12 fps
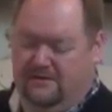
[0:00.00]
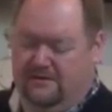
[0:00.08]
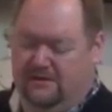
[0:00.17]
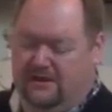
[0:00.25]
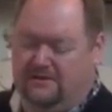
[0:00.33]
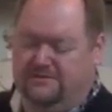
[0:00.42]

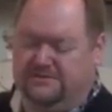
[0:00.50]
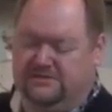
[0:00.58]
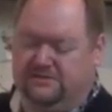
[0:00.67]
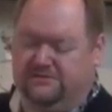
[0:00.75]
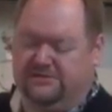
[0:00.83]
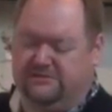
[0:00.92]
Allow
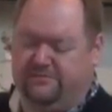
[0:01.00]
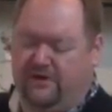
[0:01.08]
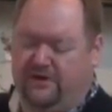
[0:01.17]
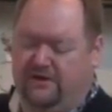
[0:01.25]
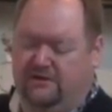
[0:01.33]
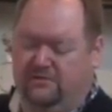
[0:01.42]
us to
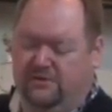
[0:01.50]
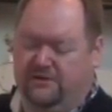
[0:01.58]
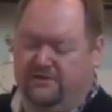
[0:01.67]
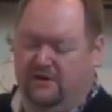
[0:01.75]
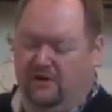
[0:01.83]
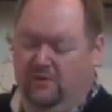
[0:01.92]
respond
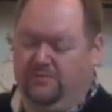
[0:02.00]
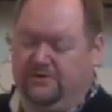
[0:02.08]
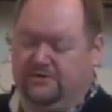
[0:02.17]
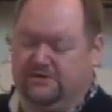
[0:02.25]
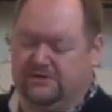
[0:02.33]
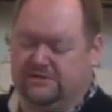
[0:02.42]
with
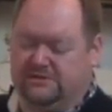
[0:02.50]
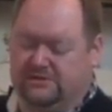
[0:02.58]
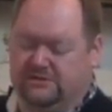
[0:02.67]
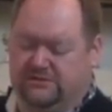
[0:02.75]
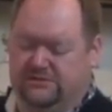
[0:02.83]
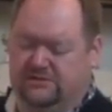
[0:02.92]
openness
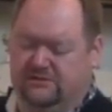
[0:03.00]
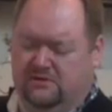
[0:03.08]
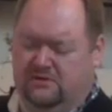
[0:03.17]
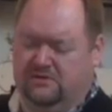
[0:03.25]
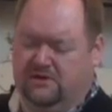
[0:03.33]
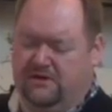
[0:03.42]
to you,
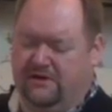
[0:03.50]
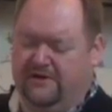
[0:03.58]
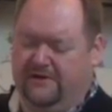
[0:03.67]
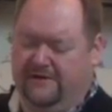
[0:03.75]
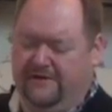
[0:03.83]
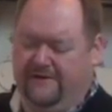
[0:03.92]
O
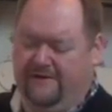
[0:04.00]
God.